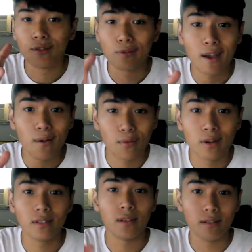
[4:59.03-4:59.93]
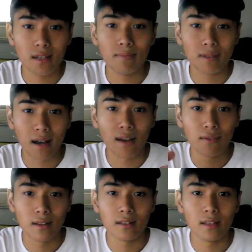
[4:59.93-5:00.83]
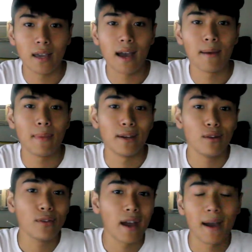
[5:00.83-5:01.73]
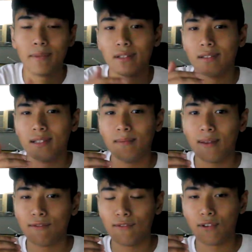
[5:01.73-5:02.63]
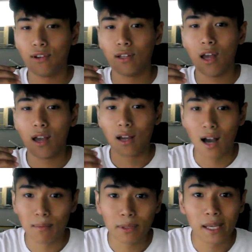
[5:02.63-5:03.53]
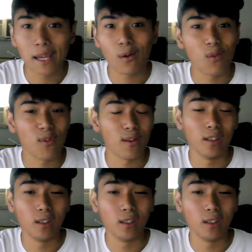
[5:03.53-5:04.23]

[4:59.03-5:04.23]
So that was the deep dive into the app. I know the app doesn't seem that very complicated or very